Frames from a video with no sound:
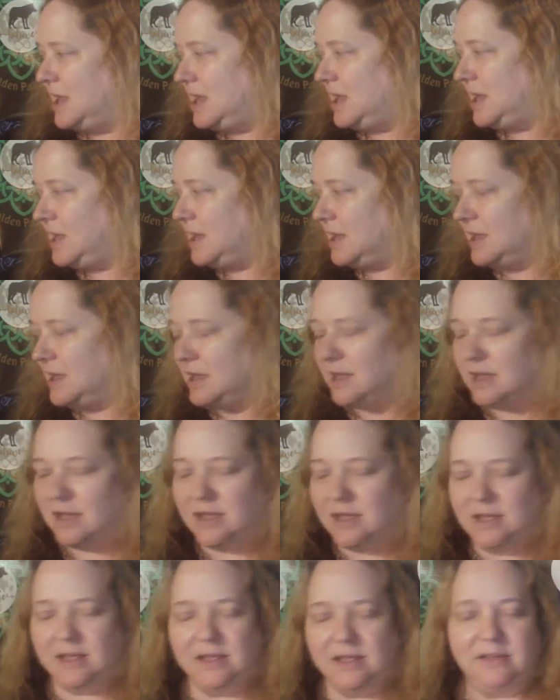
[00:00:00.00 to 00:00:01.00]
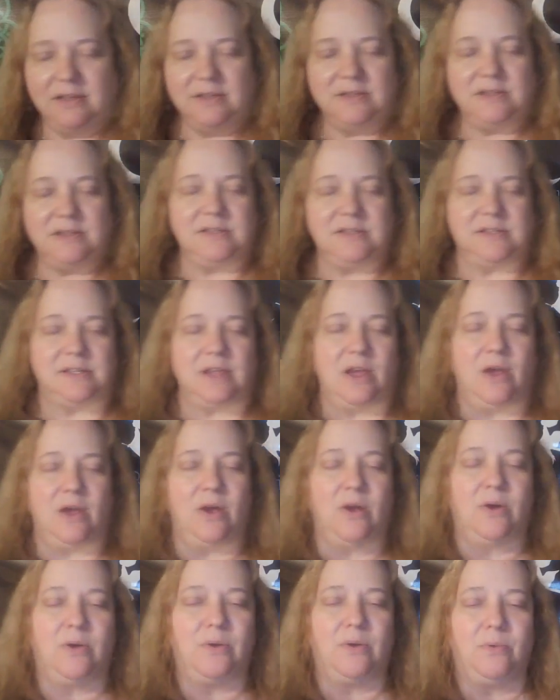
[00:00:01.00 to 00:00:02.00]
And
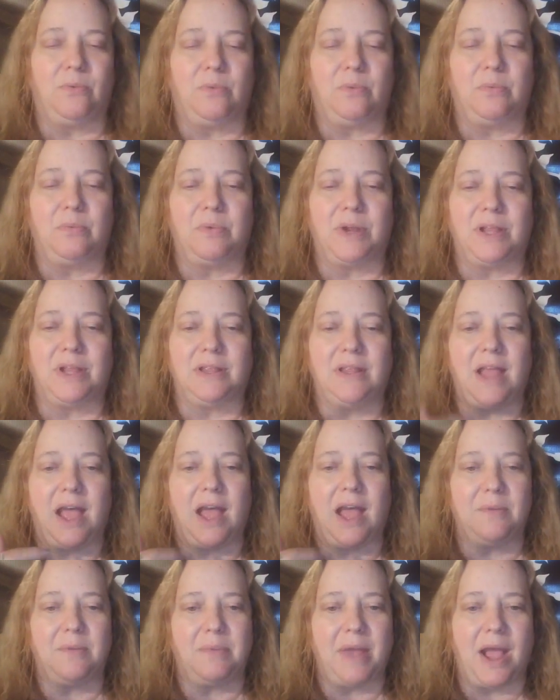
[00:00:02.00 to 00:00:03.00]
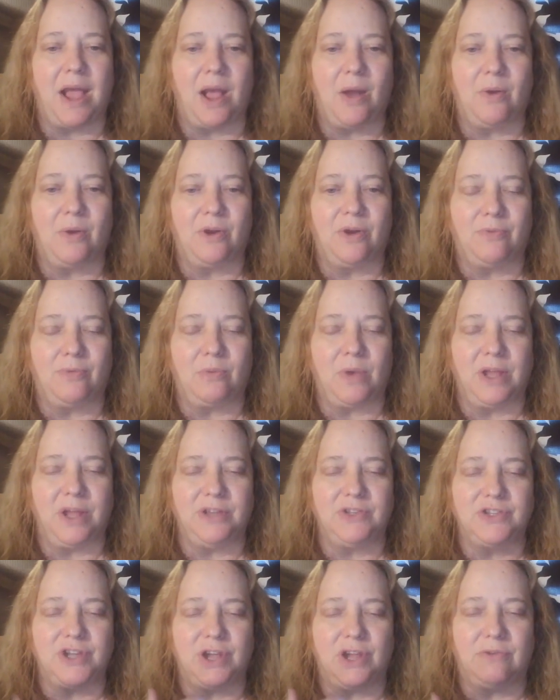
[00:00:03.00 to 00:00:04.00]
so we'll bring that power of
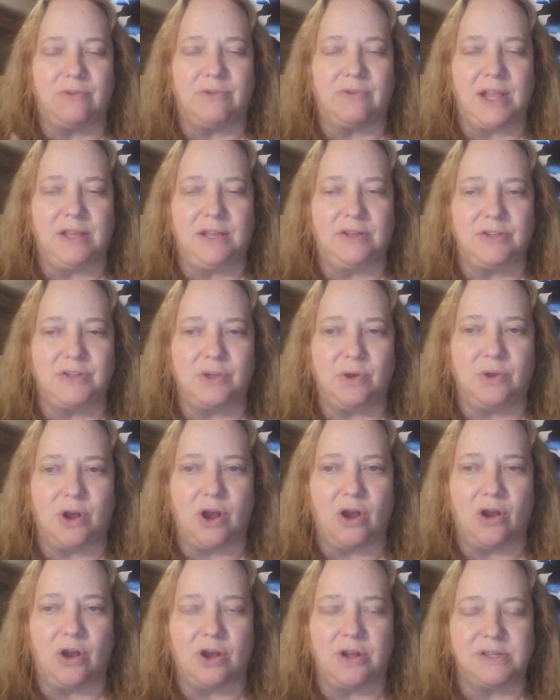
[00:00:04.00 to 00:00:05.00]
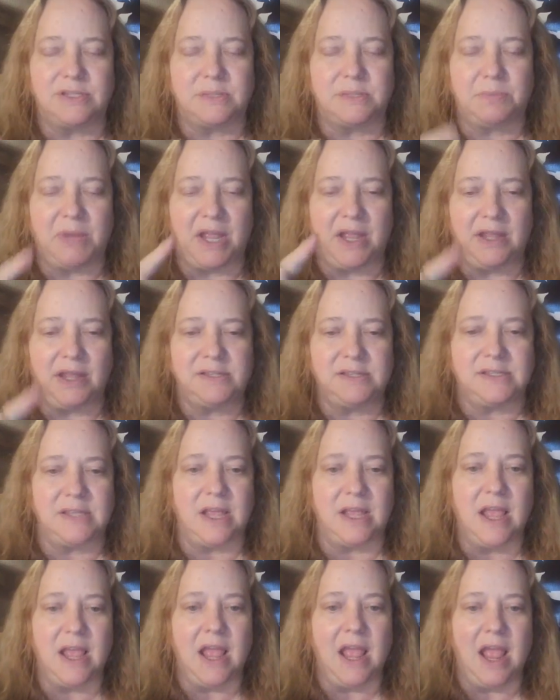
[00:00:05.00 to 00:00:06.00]
Wunjo right into our heart space
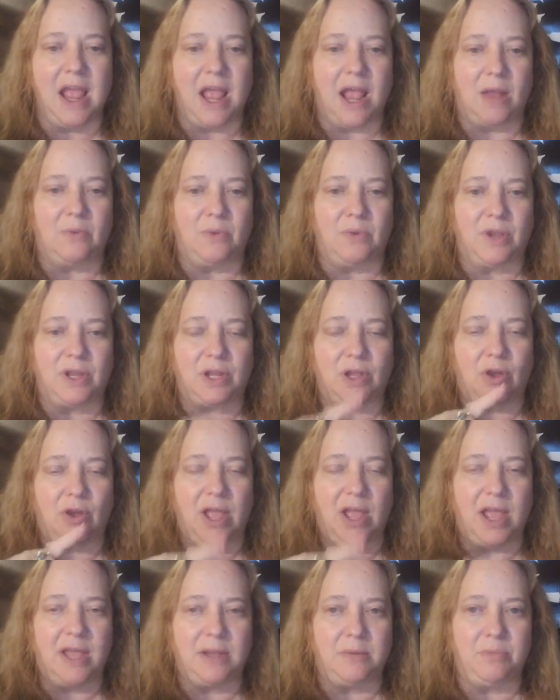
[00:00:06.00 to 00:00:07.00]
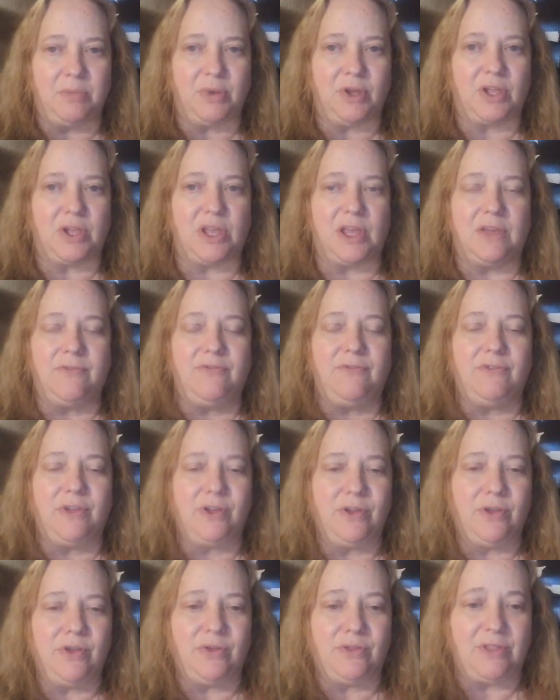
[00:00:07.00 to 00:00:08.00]
and we're going to go ahead and put
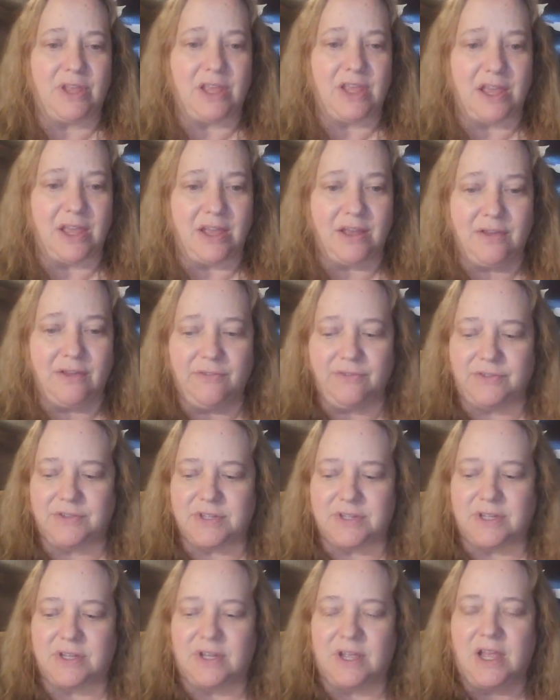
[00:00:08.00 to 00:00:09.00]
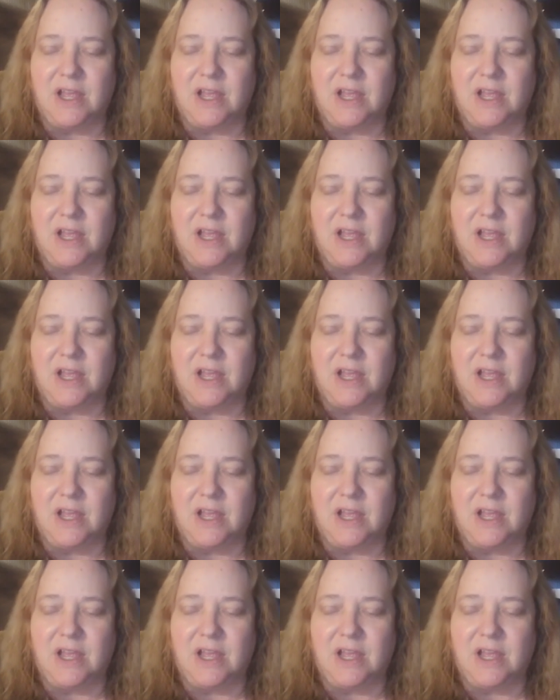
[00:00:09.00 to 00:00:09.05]
Gifu, the gift,